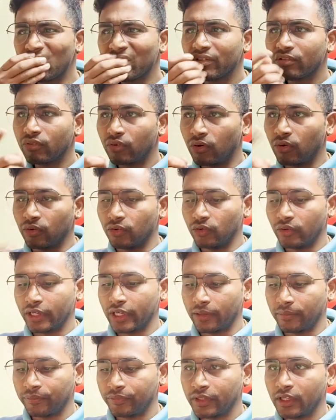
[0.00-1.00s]
So
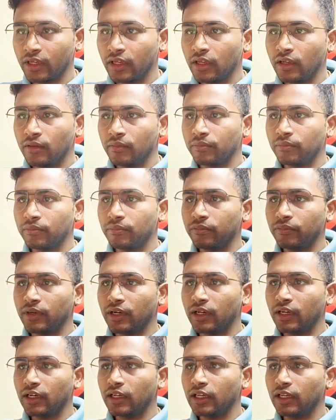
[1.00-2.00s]
okay,
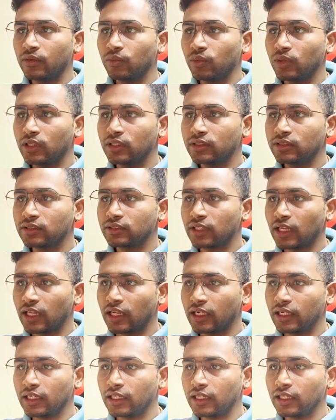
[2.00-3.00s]
earlier was
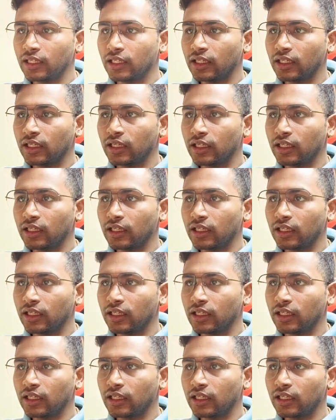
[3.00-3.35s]
salary,